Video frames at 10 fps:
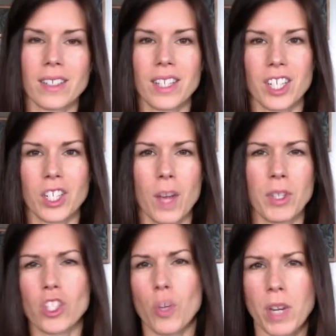It could come in
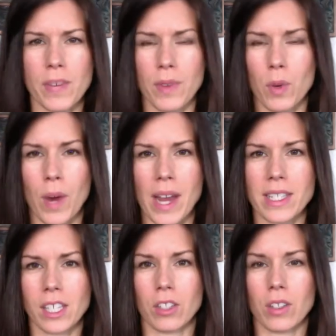so many different ways.
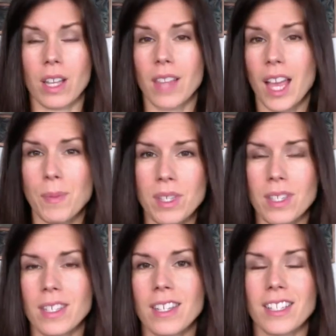It could look like Lyme's
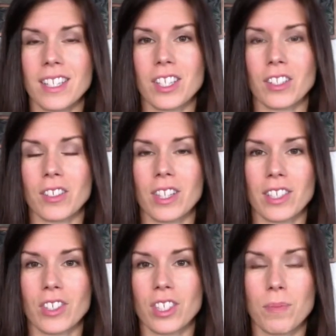disease. It could look
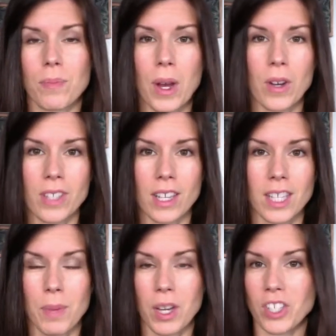like just parasites they
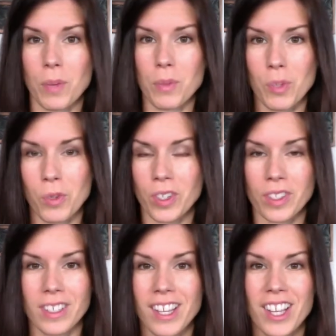picked up somewhere
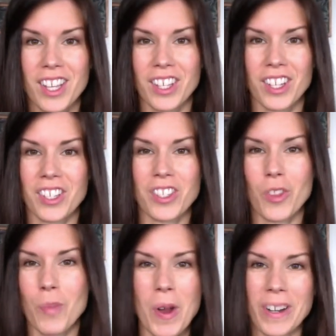in
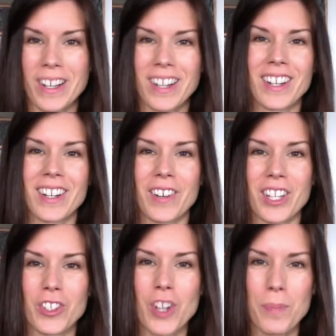South America or on a
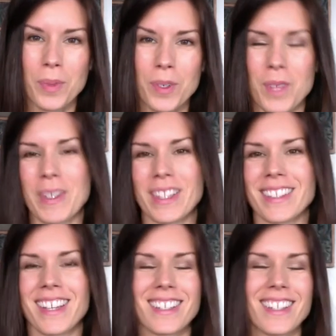trip or something like
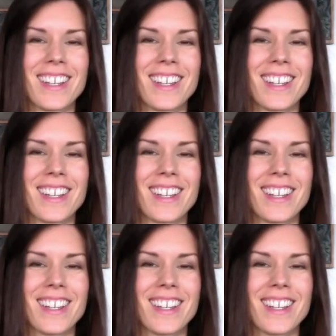that.